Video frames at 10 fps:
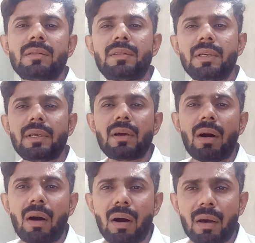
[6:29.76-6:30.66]
They
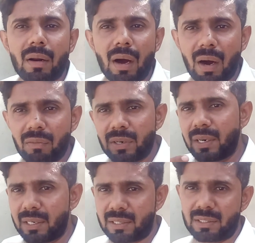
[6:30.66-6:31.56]
are our
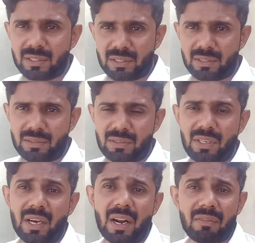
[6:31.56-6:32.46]
daughters,
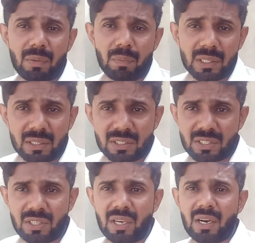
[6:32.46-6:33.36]
they are our mothers,
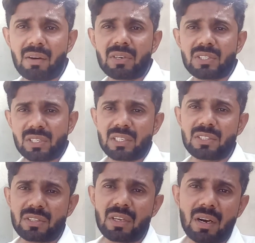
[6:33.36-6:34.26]
they are our
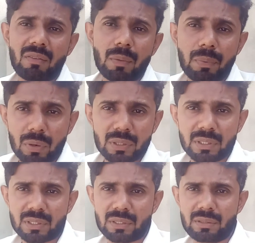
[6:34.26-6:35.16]
sons, they are our
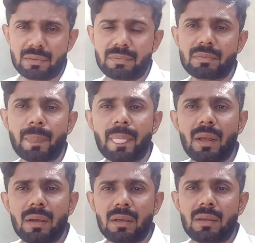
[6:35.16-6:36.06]
brothers.
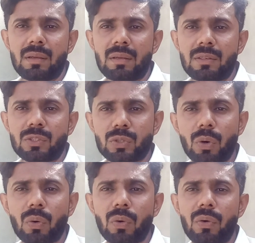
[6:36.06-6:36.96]

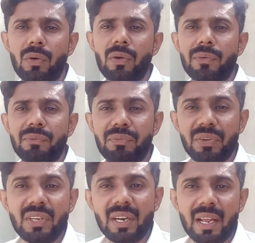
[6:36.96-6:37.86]
So
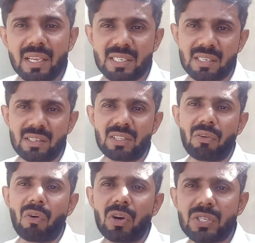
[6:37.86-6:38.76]
we raise the
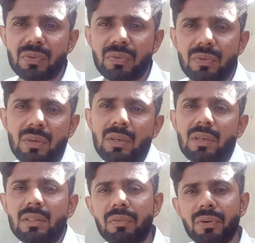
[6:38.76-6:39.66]
voice,
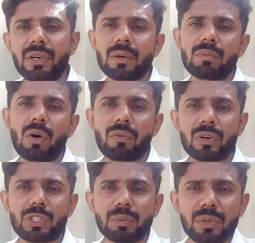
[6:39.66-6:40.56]
the freedom of
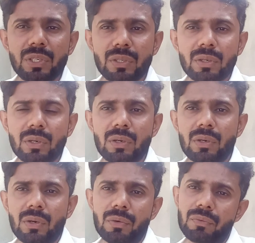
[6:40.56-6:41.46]
Kashmir
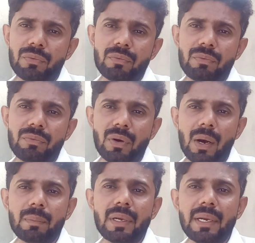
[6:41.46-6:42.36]

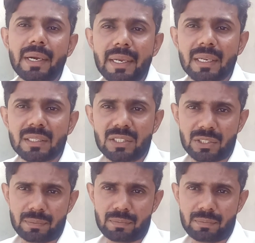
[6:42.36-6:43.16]
from Indians.